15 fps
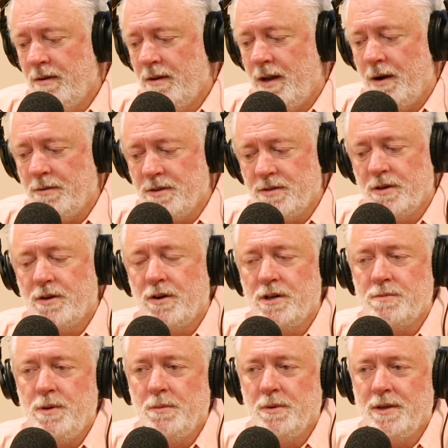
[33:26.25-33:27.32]
And I would just
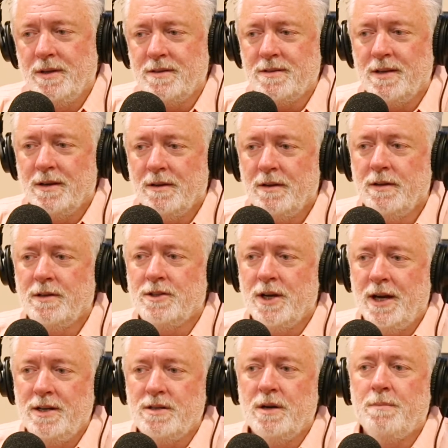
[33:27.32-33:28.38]
encourage people just to
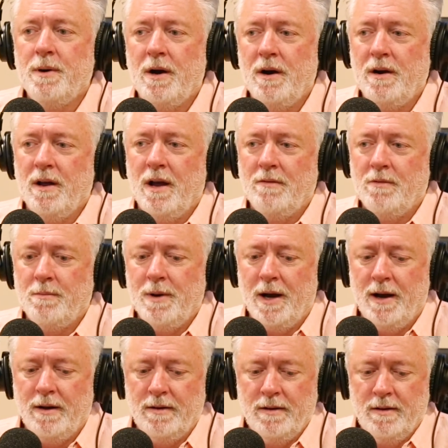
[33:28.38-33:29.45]
change their paradigm
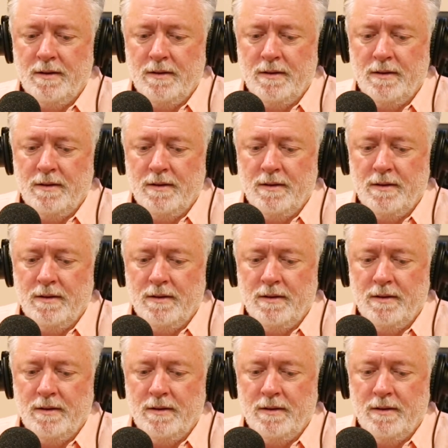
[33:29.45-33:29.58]
about